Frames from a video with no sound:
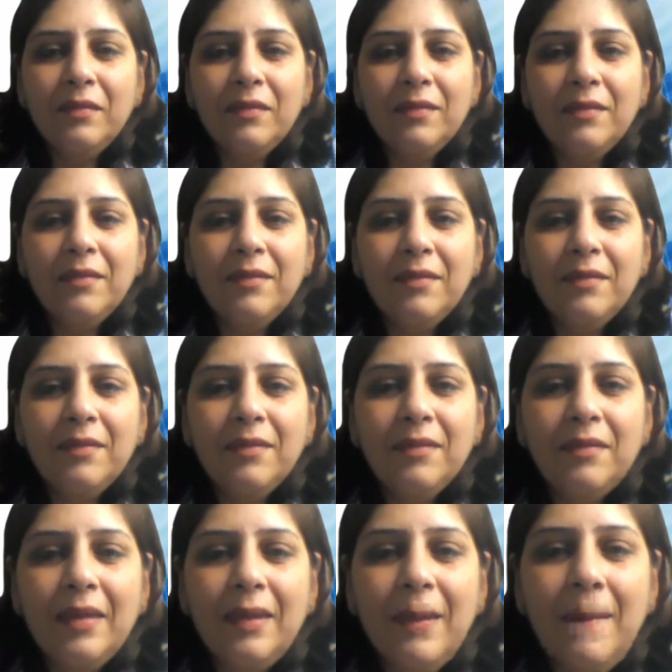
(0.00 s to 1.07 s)

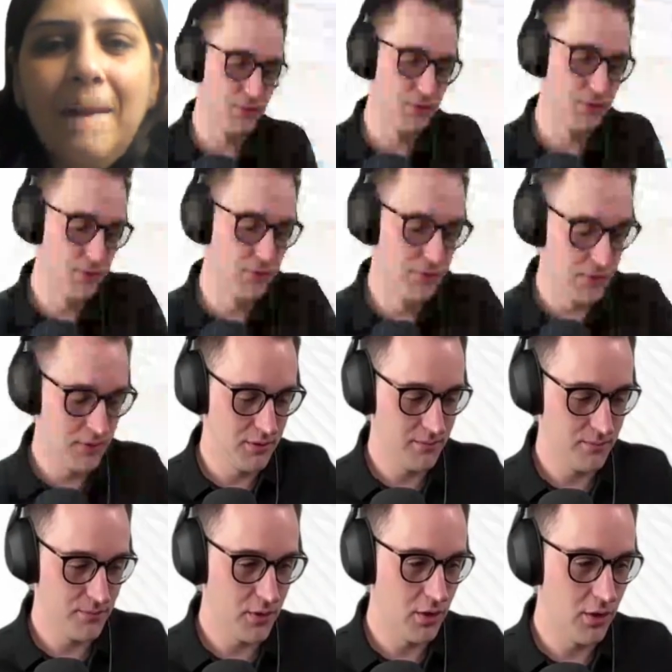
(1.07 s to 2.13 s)
ultimately, through
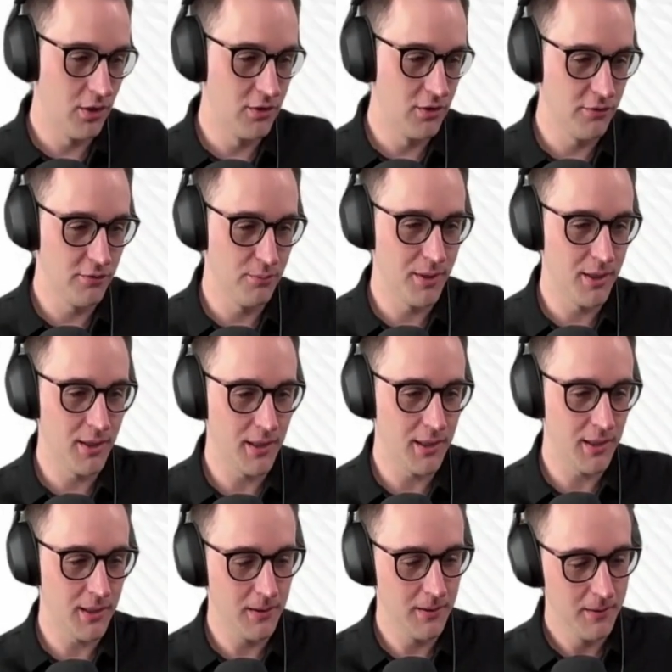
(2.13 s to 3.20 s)
all of
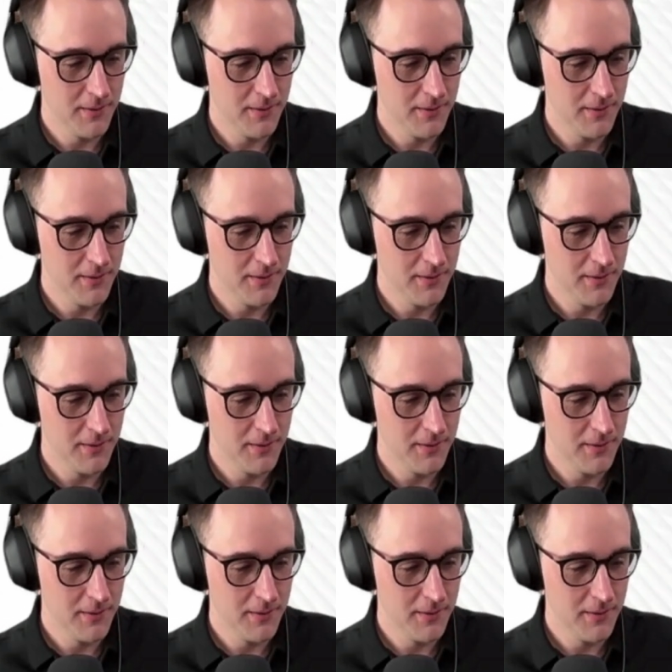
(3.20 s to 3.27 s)
my